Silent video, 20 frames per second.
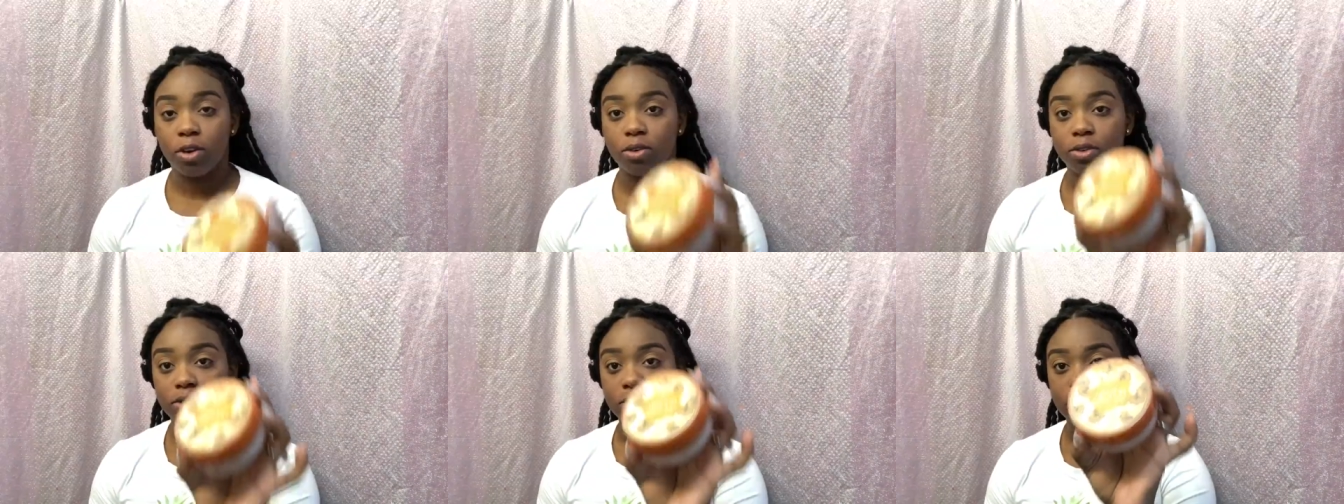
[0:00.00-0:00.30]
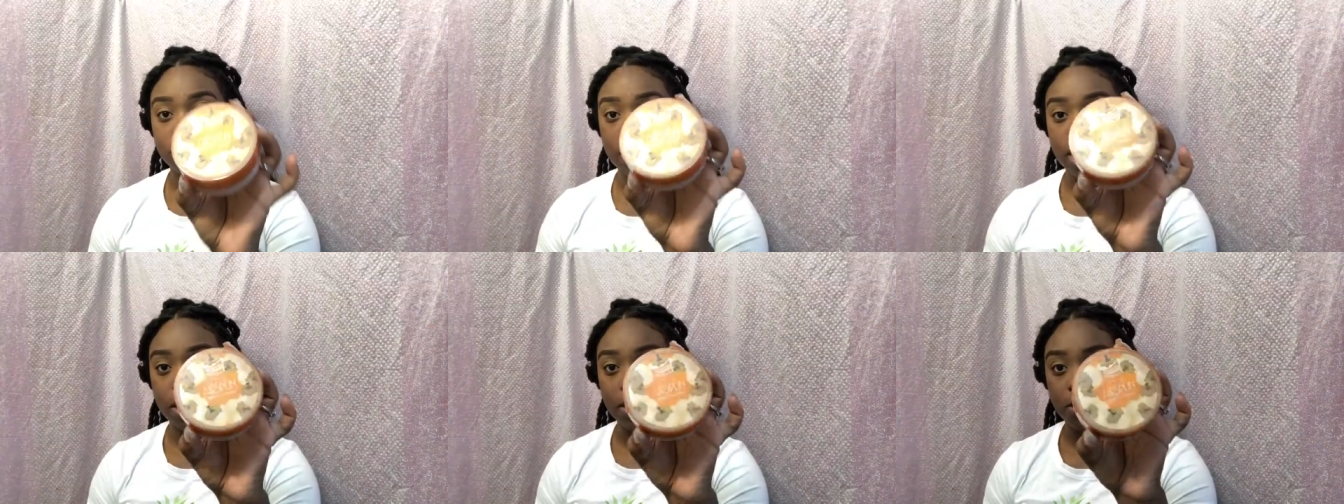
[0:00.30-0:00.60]
Go
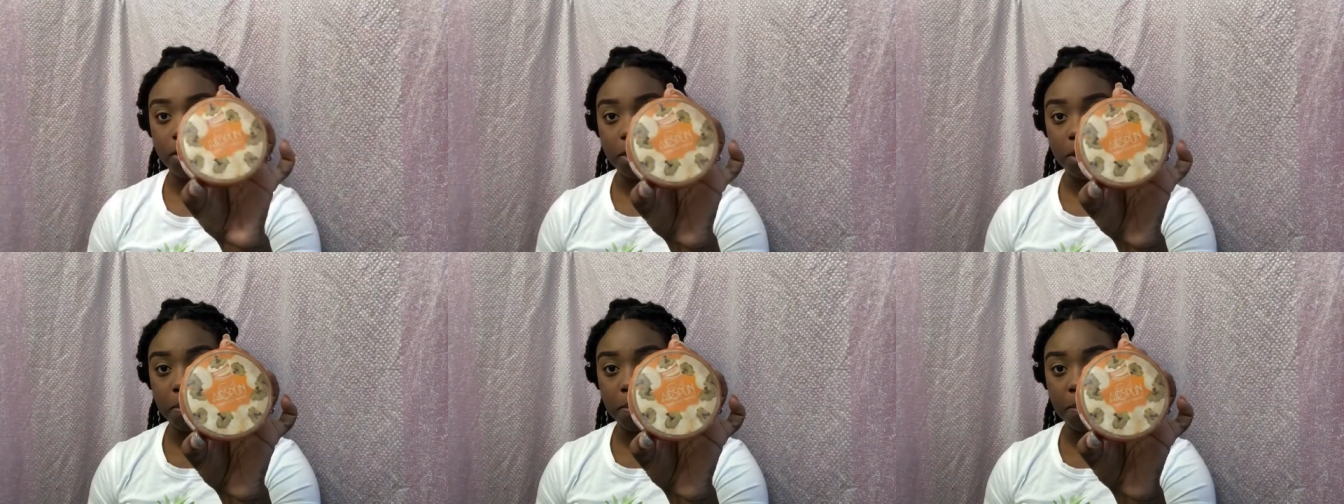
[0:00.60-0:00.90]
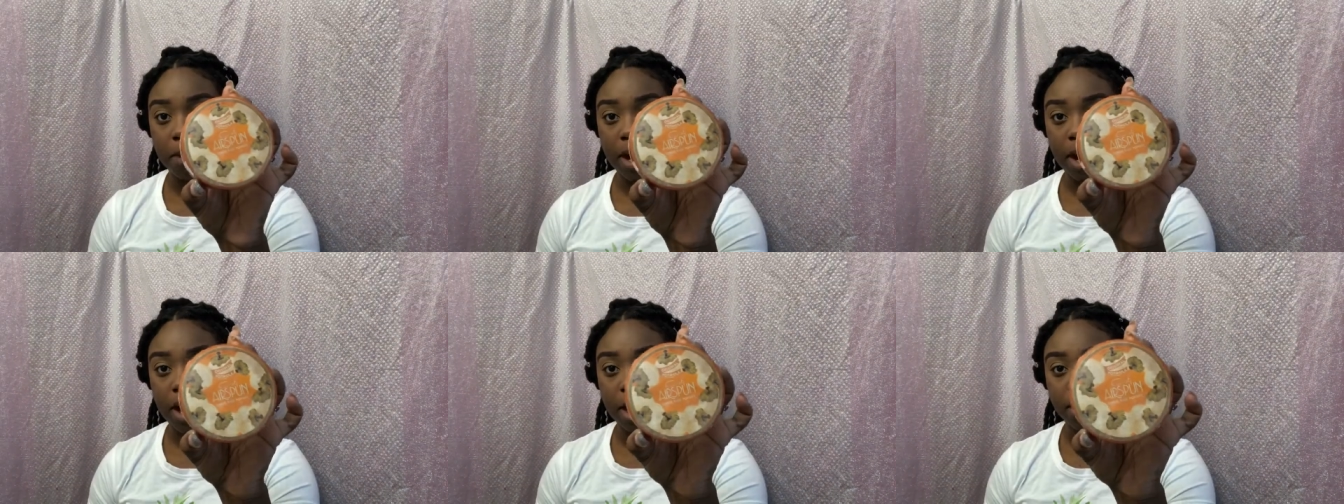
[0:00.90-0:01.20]
set
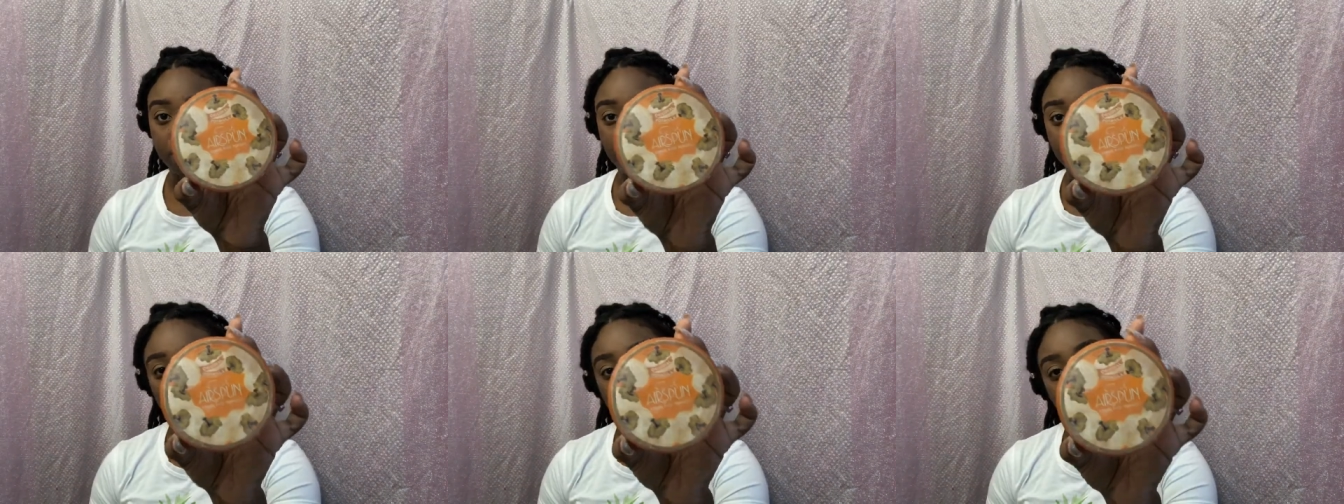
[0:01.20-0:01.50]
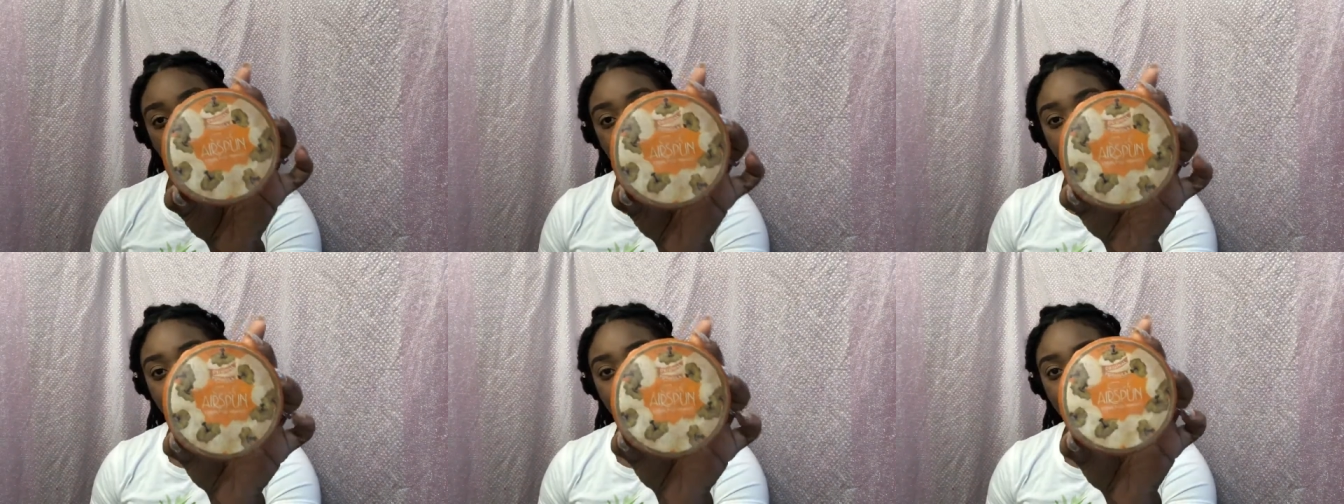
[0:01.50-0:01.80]
my eyes with the
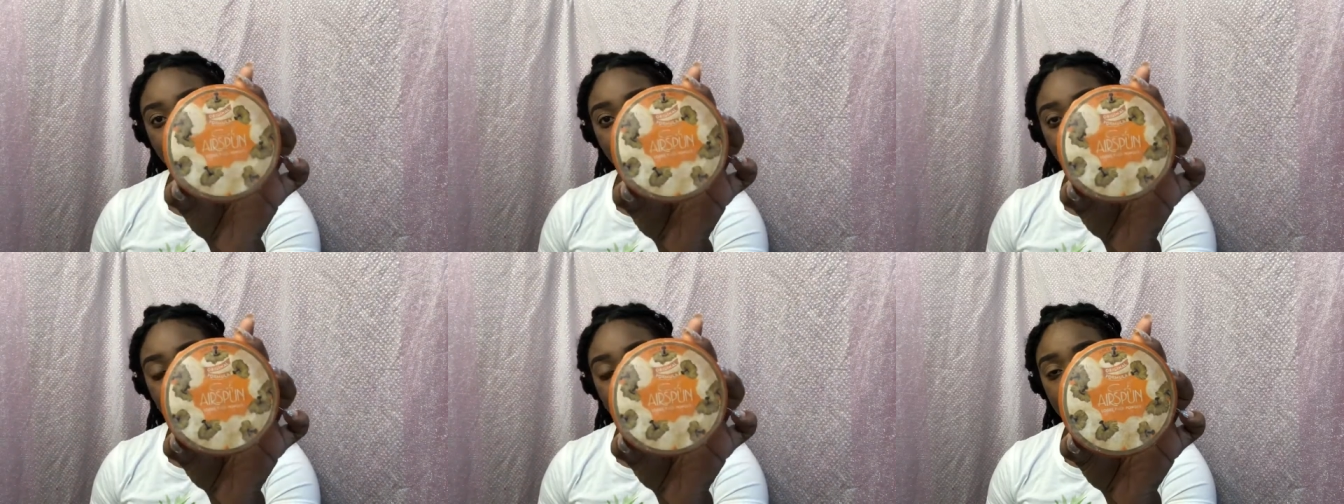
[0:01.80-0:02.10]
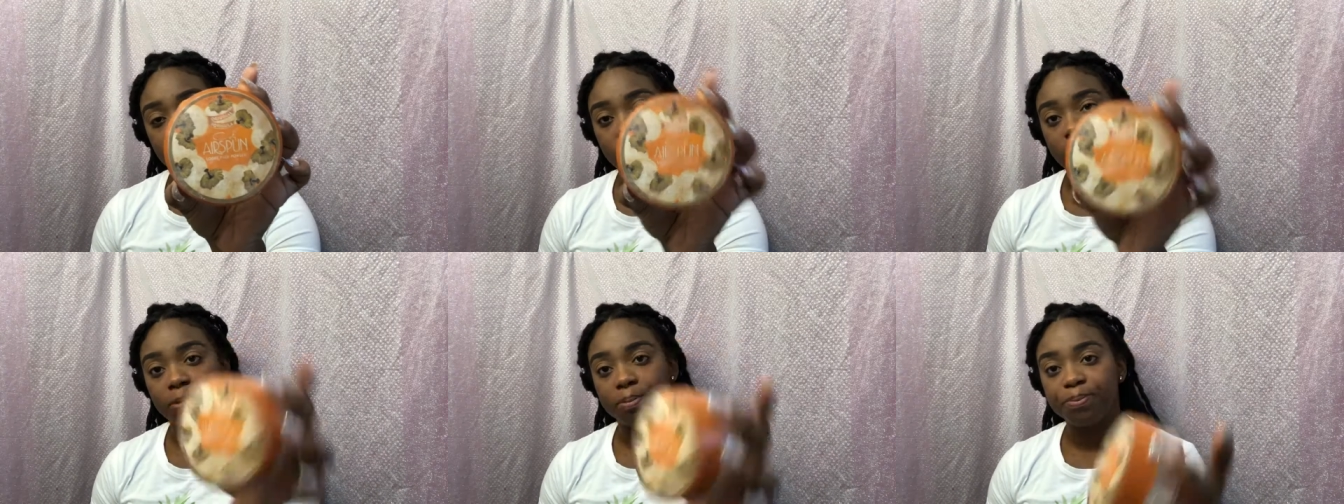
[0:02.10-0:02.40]

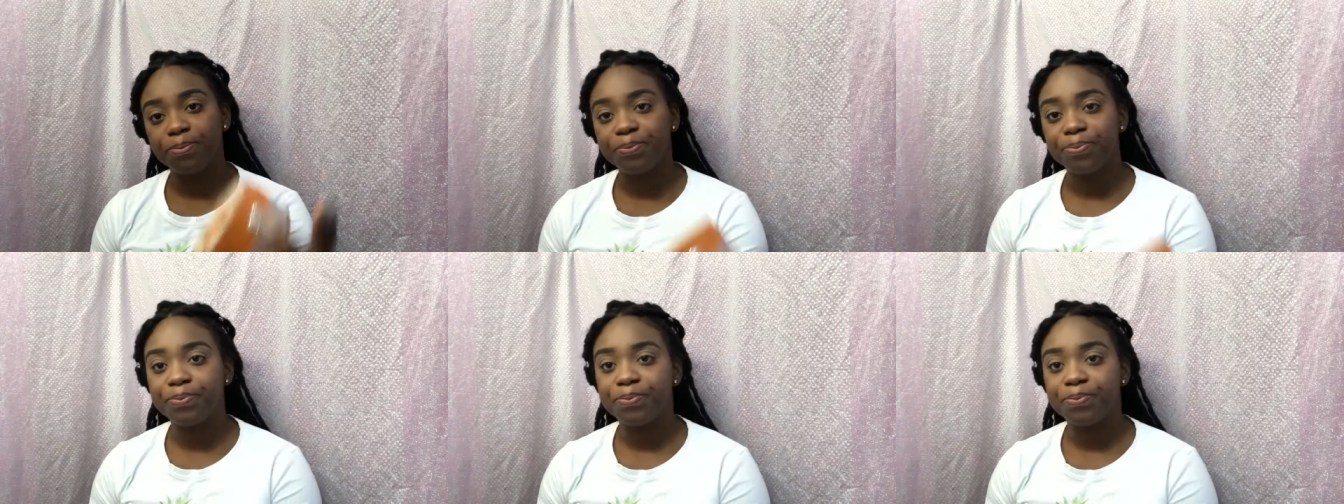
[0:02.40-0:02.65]
Airspun.